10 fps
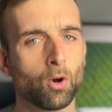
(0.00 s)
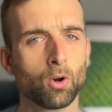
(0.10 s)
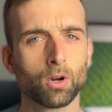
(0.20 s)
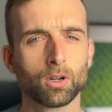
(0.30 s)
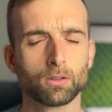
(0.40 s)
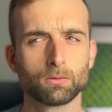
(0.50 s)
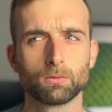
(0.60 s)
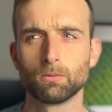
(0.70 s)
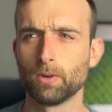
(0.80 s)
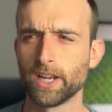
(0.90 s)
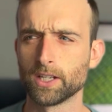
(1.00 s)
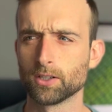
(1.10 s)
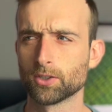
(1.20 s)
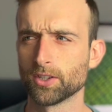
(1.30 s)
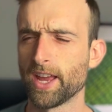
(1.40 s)
Or wait,
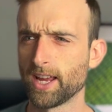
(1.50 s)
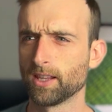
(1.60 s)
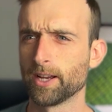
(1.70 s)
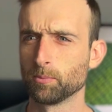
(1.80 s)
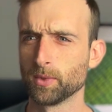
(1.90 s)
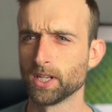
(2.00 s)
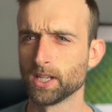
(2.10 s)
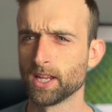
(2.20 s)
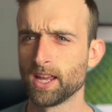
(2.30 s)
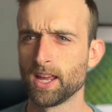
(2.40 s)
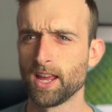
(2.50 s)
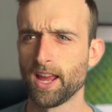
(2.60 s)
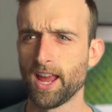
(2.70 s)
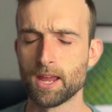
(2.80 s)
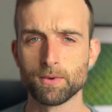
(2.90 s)
should the headline be
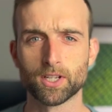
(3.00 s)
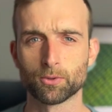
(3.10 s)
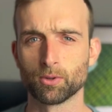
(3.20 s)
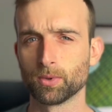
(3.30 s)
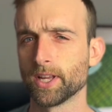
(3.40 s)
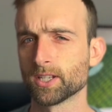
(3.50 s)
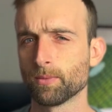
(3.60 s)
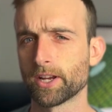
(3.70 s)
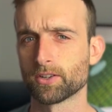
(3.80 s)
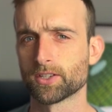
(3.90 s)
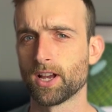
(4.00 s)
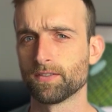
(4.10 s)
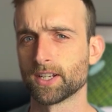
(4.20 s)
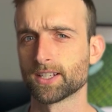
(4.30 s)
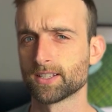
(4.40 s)
aiming to replace
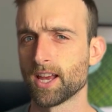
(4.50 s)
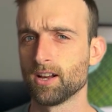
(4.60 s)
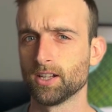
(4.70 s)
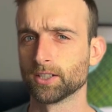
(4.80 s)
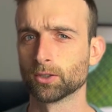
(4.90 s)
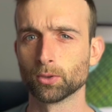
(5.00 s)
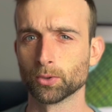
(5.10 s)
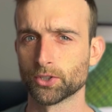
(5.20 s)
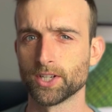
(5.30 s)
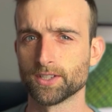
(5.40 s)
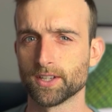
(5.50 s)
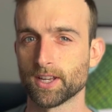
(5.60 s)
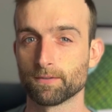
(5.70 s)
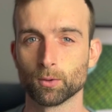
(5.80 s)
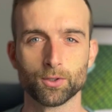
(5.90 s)
Microsoft Excel and Google Sheets as
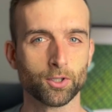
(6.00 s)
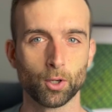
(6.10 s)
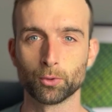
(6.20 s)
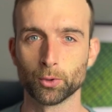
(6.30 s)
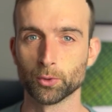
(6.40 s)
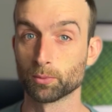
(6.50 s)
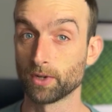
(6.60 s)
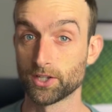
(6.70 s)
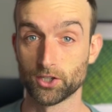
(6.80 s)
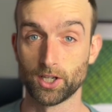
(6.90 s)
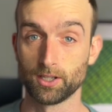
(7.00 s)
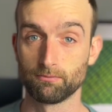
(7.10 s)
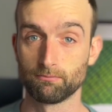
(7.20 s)
everyone's go-to spreadsheet?